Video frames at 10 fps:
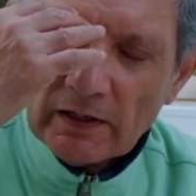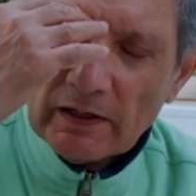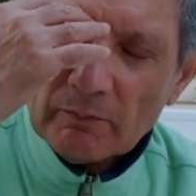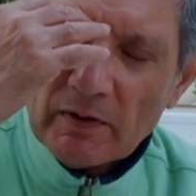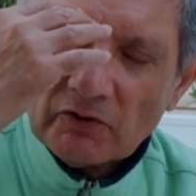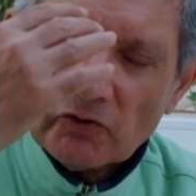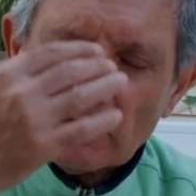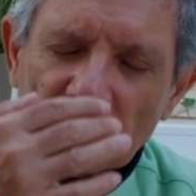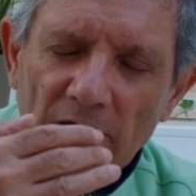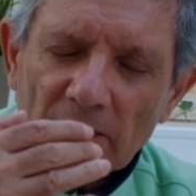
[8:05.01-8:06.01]

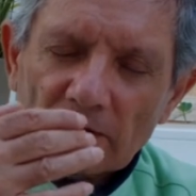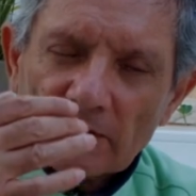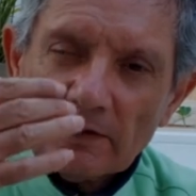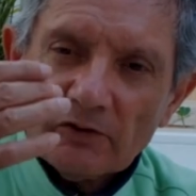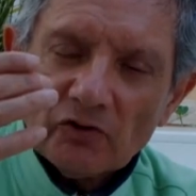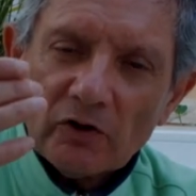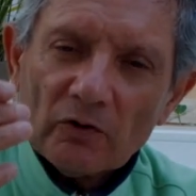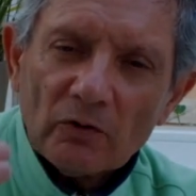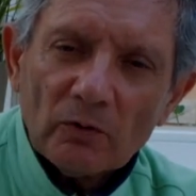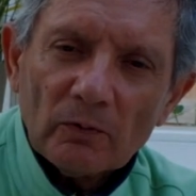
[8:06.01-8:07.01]
Imagining each
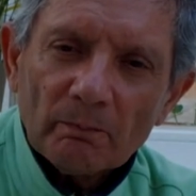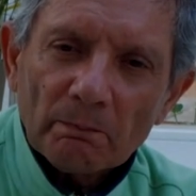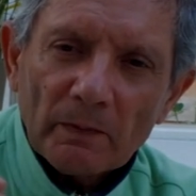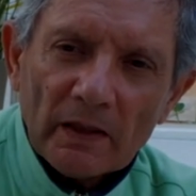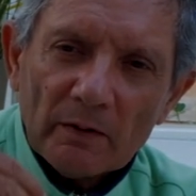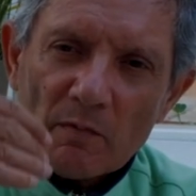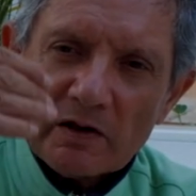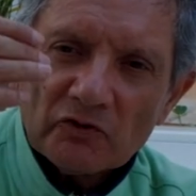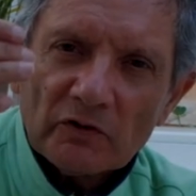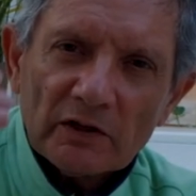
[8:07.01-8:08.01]
hole,
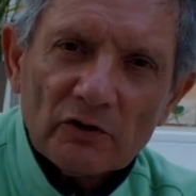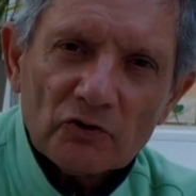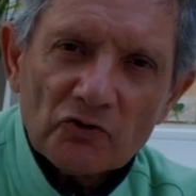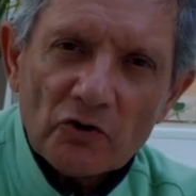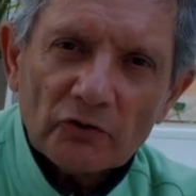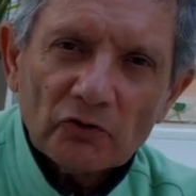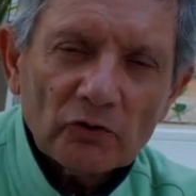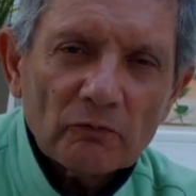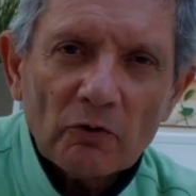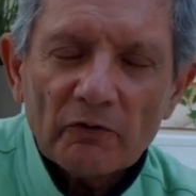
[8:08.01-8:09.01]
imagining your shots.
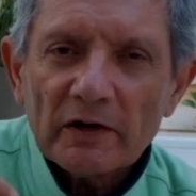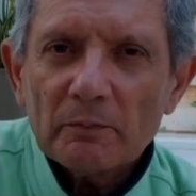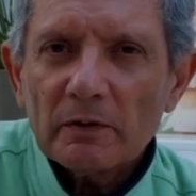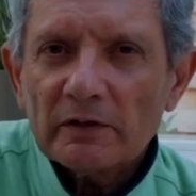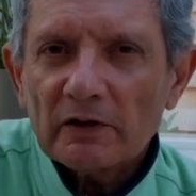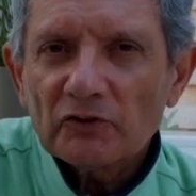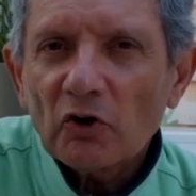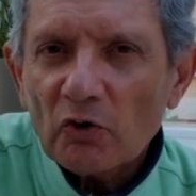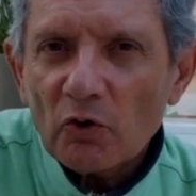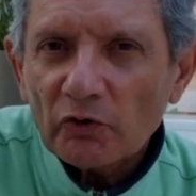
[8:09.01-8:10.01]
You've already done your
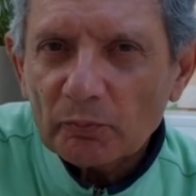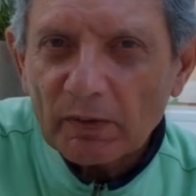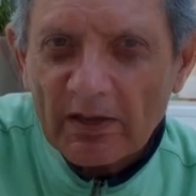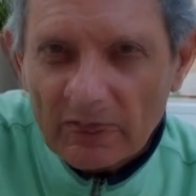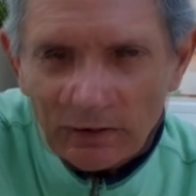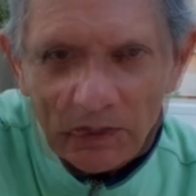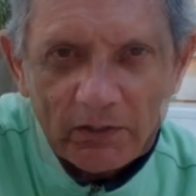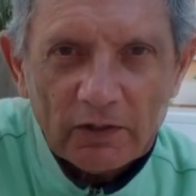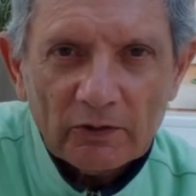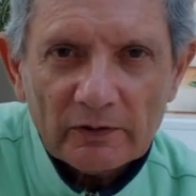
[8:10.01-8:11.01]
course plan.
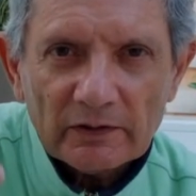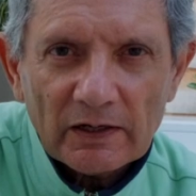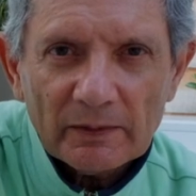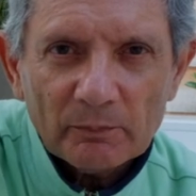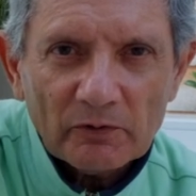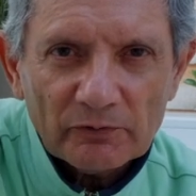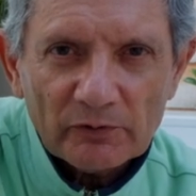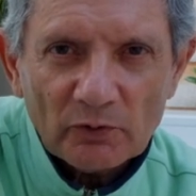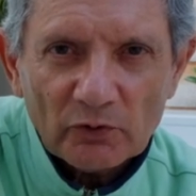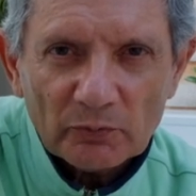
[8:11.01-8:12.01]
Look at the clip of
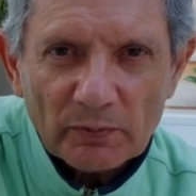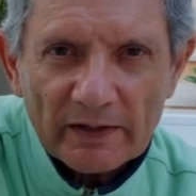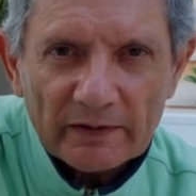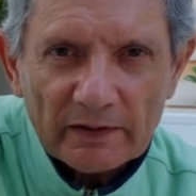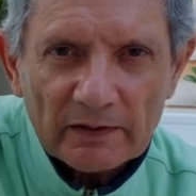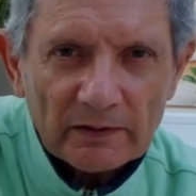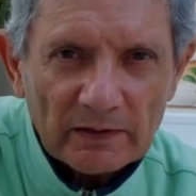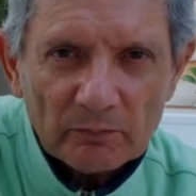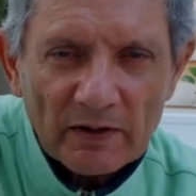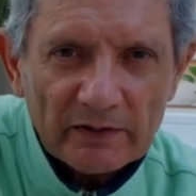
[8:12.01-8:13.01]
course planning and
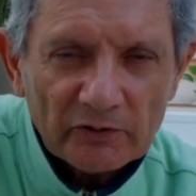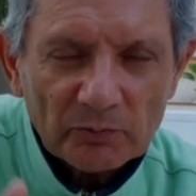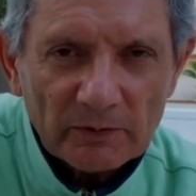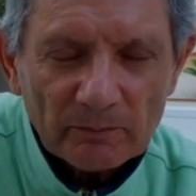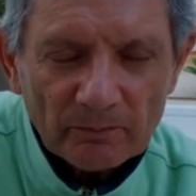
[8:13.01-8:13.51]
management.